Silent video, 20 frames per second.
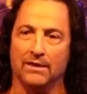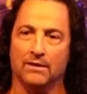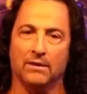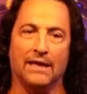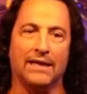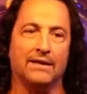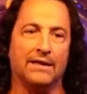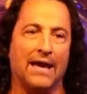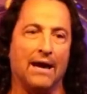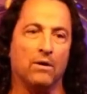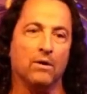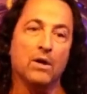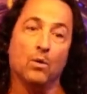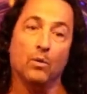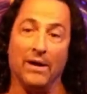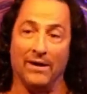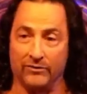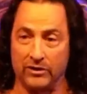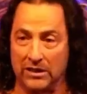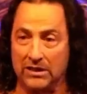Now
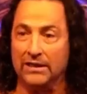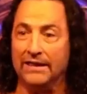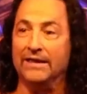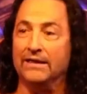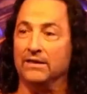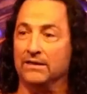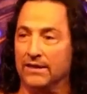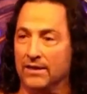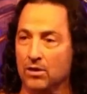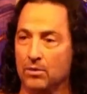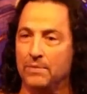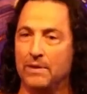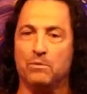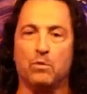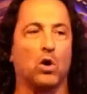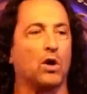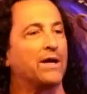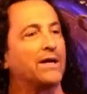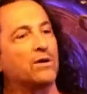we have to clean a little bit more.